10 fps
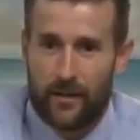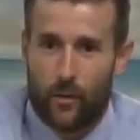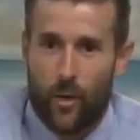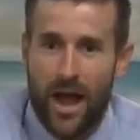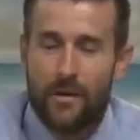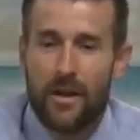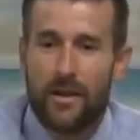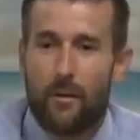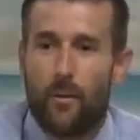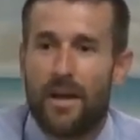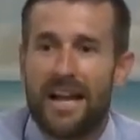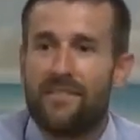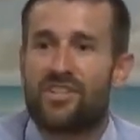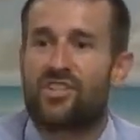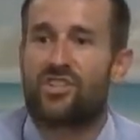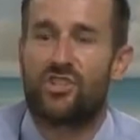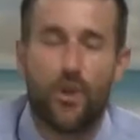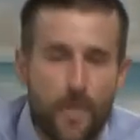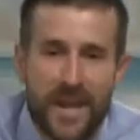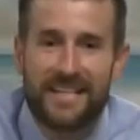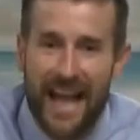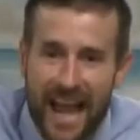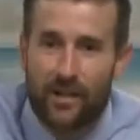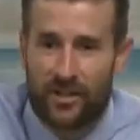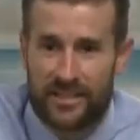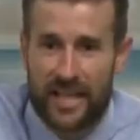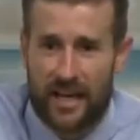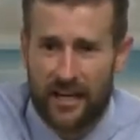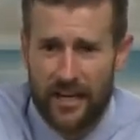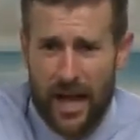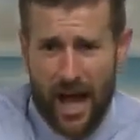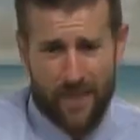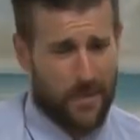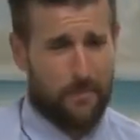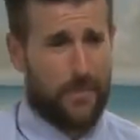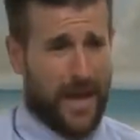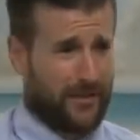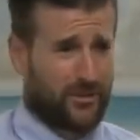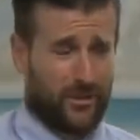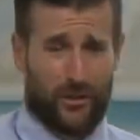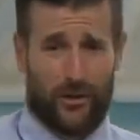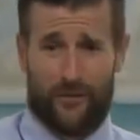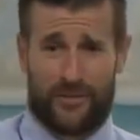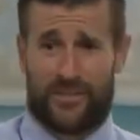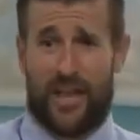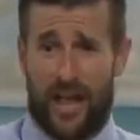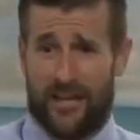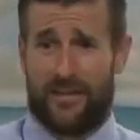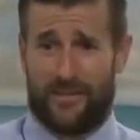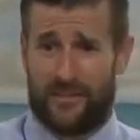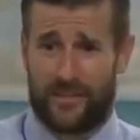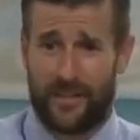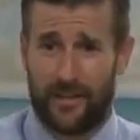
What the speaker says: What kind of a stupid title is that? I'm a bachelor of science.